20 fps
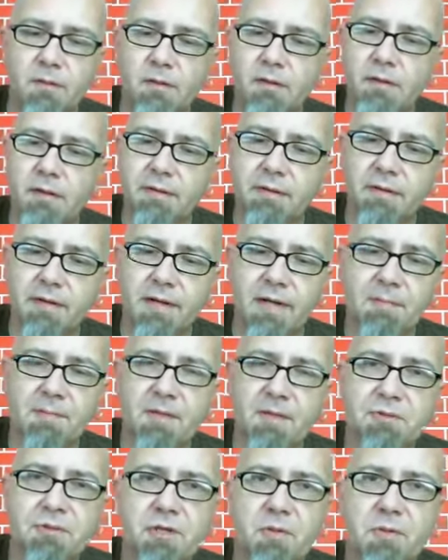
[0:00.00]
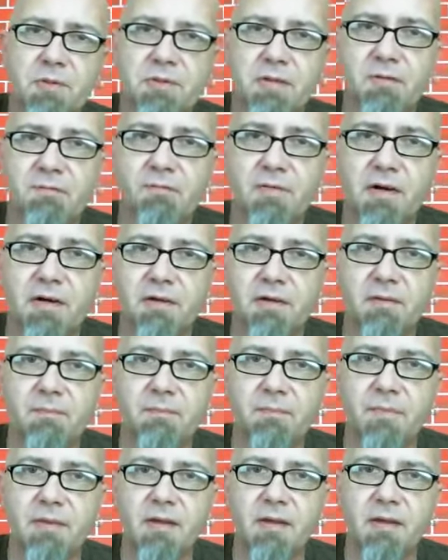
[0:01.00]
And uh, I'm not sure what the
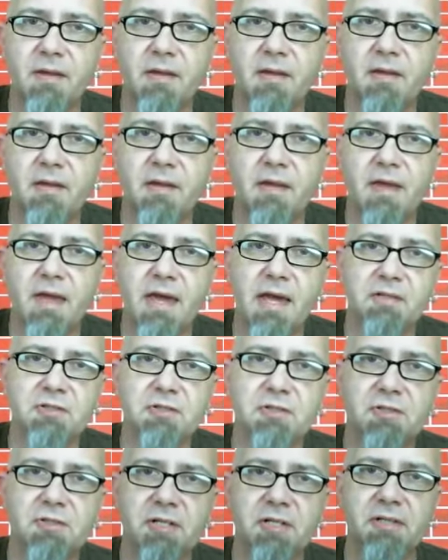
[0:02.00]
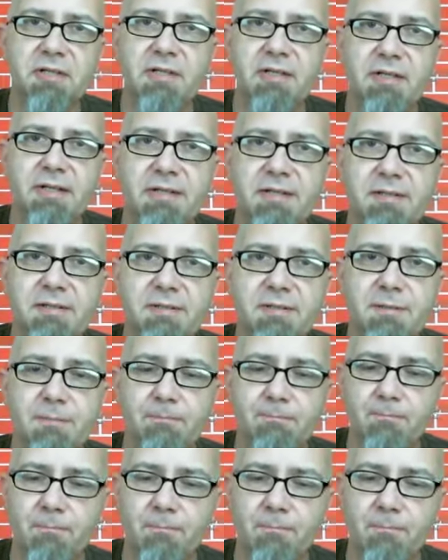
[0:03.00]
hatch chili is.